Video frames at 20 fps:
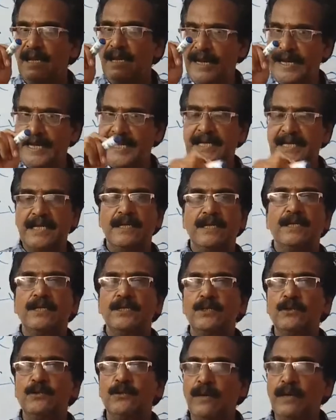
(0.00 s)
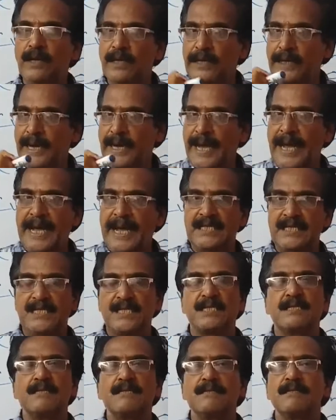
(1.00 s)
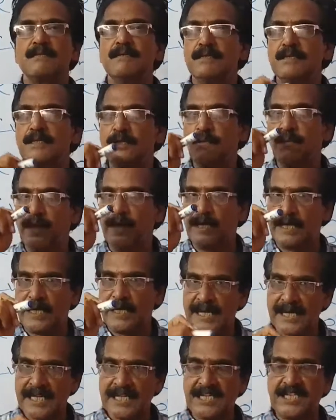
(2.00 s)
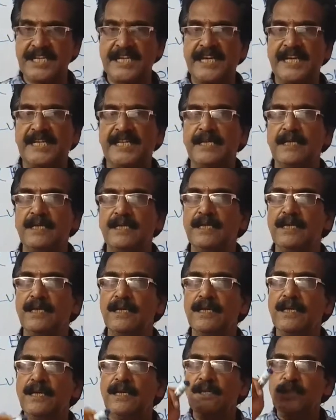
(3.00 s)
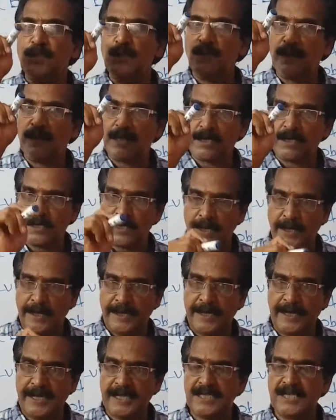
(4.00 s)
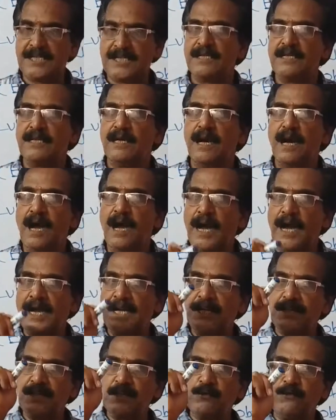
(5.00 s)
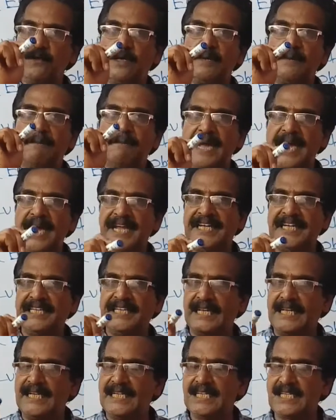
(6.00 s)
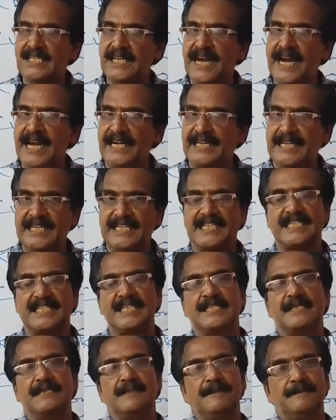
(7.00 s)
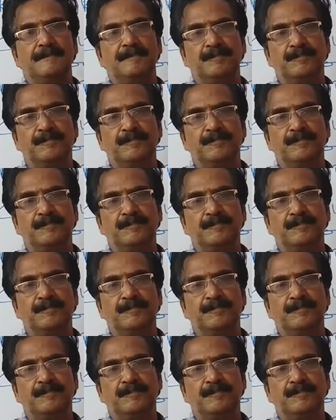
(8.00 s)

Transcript: Like your caste, your religion, your age and your marital status.